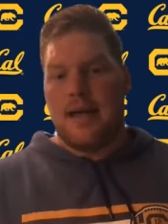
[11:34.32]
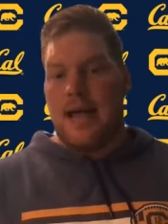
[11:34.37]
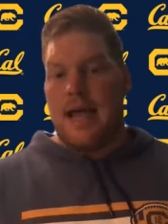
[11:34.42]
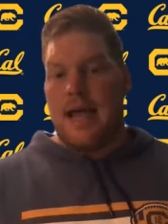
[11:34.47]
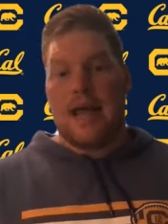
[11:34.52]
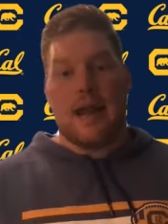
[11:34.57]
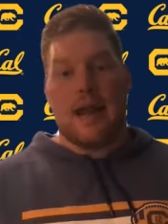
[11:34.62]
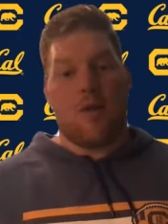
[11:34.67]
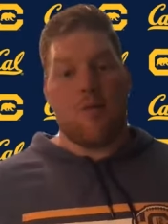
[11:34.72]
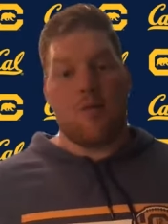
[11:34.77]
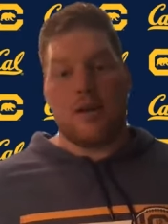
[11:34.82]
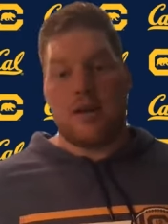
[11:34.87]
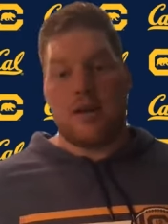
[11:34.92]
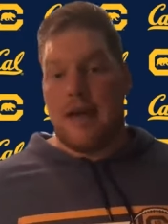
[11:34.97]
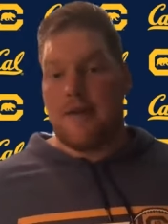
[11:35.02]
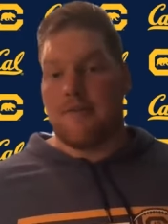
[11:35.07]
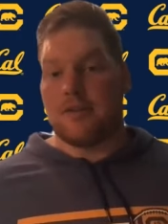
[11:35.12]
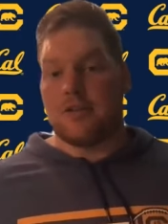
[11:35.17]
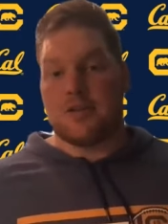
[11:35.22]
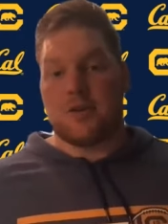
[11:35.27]
and I would
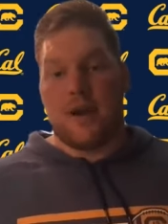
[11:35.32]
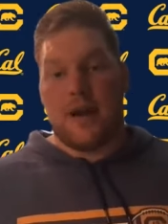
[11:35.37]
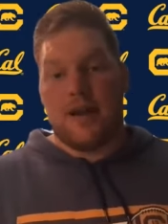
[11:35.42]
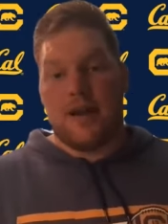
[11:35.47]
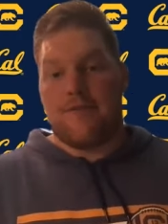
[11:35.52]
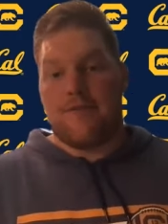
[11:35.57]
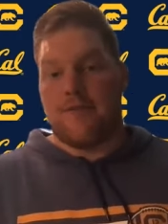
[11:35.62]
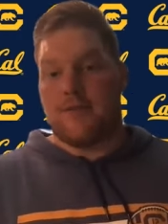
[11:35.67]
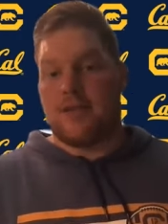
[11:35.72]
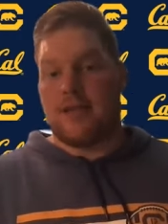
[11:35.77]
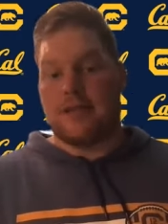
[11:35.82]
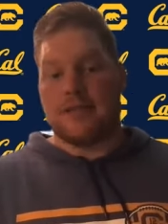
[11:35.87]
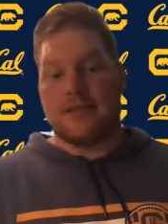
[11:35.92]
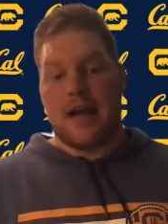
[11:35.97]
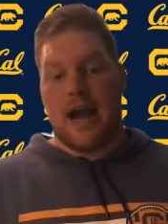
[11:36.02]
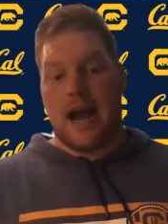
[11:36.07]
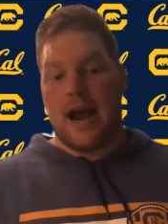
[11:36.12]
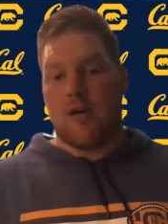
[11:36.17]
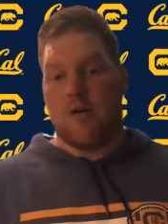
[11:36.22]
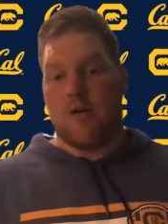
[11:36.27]
never trade it for the
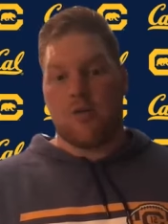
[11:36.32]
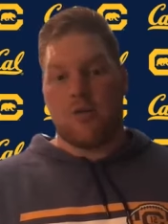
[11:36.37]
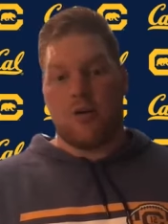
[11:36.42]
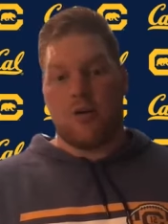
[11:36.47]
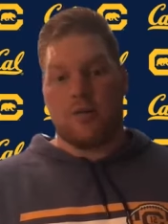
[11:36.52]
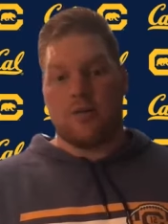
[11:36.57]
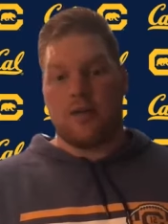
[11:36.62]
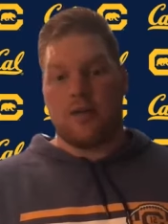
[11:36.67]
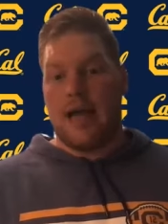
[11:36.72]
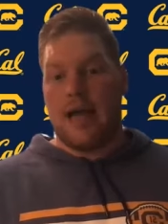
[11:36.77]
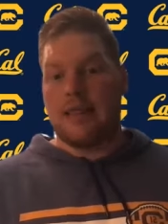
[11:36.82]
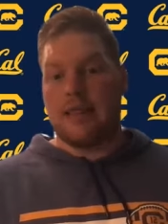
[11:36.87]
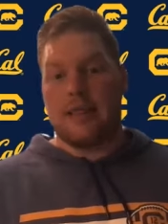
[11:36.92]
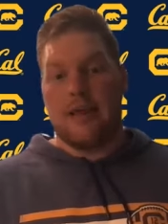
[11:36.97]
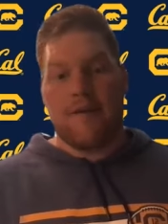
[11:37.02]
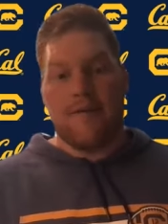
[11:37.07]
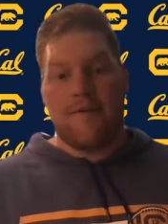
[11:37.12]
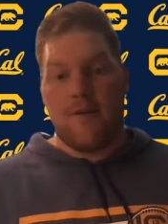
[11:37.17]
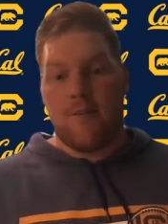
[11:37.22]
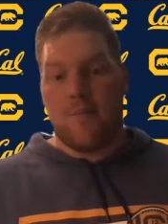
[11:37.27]
entire world. I
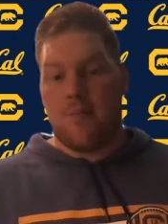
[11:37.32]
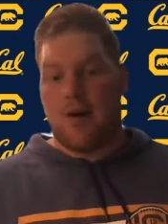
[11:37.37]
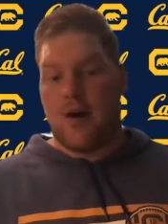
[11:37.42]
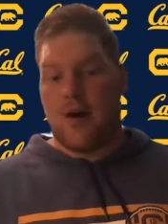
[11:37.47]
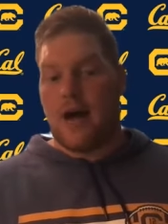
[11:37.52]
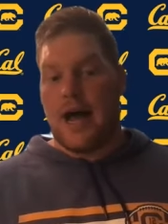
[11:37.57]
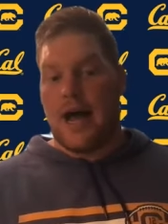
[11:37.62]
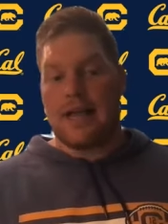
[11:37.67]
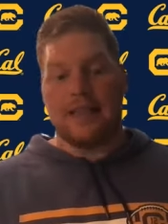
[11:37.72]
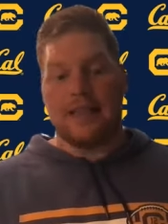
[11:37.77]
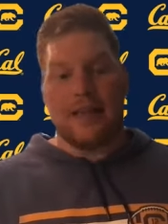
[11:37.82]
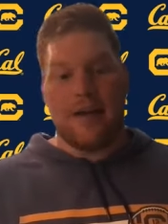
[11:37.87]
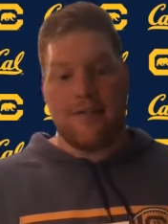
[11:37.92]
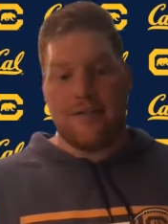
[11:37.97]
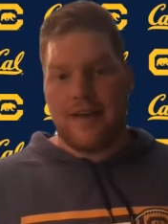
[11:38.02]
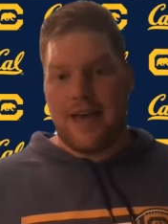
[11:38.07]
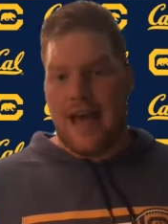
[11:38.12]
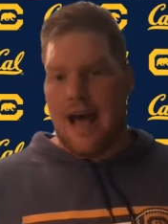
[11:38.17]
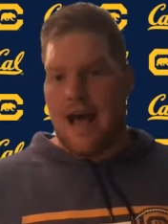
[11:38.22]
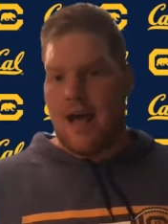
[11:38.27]
love football. I love
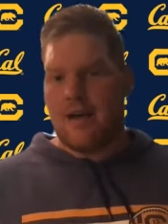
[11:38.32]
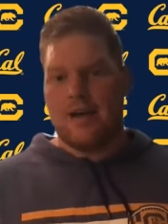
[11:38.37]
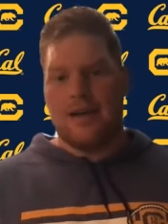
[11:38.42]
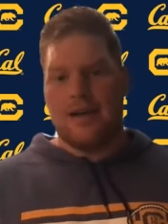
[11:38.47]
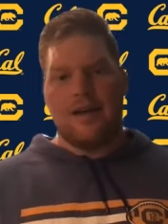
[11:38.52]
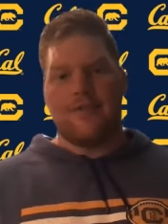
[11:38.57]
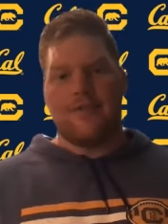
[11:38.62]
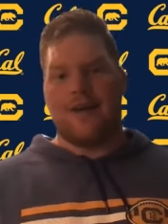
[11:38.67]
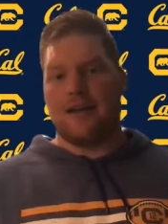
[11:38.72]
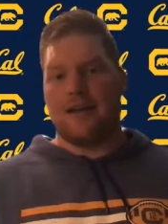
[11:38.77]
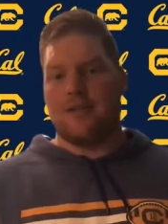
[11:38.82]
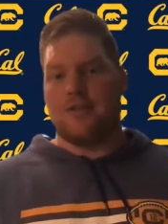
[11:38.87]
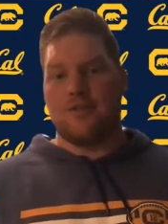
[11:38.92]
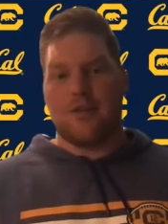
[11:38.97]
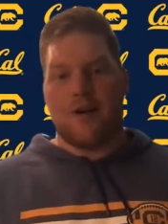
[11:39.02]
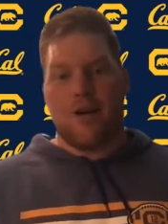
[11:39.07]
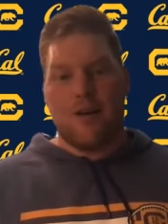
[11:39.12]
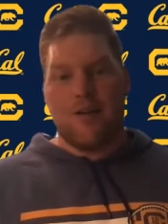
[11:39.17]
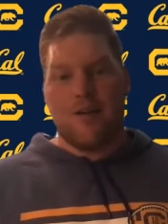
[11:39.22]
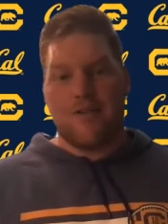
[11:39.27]
Cal. If I had to do it
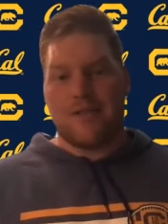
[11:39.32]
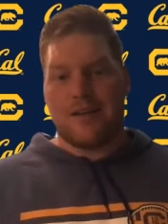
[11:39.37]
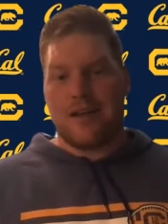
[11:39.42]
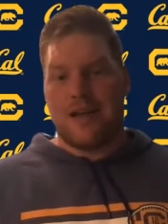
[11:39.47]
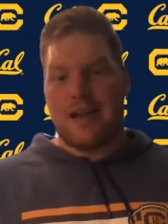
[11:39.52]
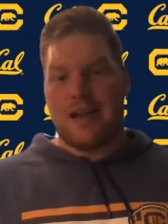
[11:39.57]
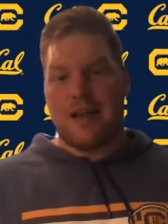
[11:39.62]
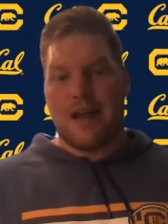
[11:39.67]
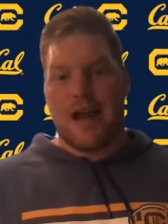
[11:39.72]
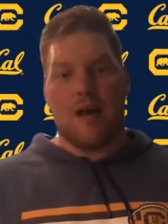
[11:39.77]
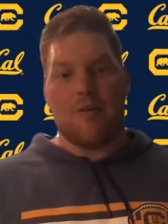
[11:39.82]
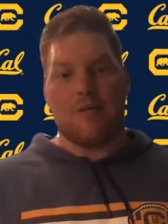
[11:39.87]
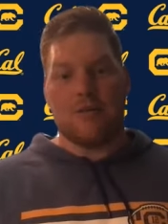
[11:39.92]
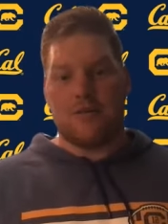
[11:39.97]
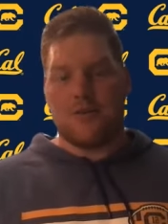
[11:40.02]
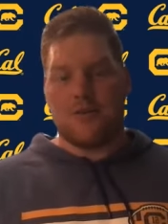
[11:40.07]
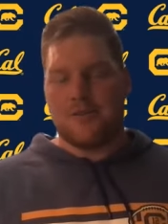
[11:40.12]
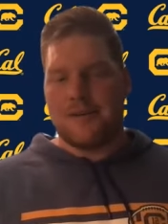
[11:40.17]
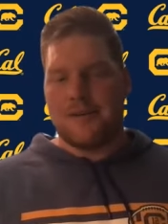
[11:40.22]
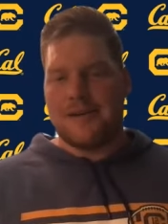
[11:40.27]
all over again, I
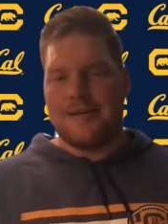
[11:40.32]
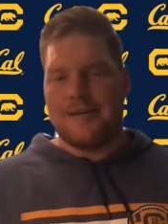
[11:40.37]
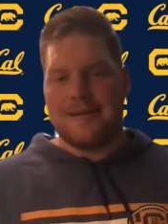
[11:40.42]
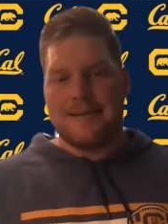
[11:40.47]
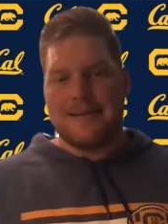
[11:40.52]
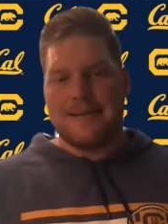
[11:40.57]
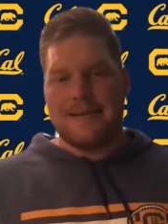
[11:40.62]
would do it.